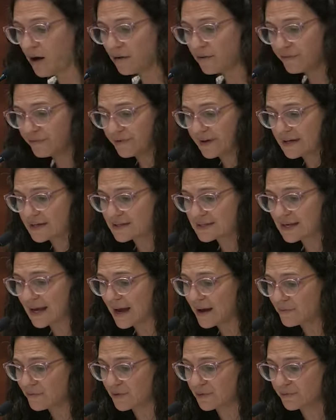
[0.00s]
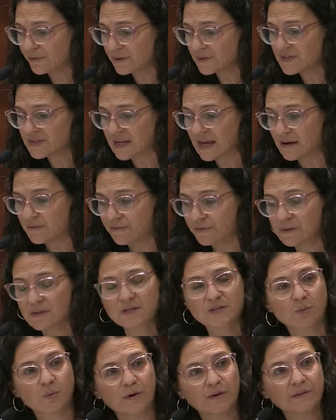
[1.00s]
will all face to ever feel safe
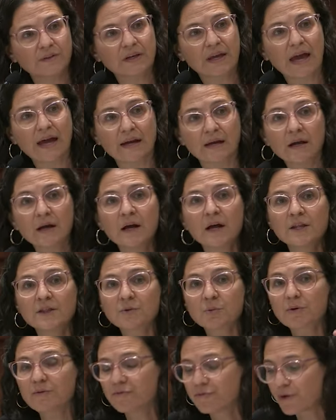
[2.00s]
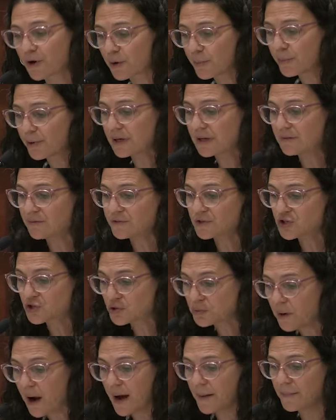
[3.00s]
in this world again, the reverberative
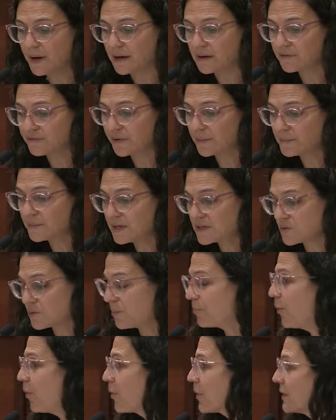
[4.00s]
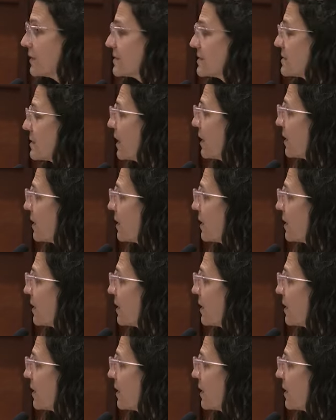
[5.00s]
trauma from these reports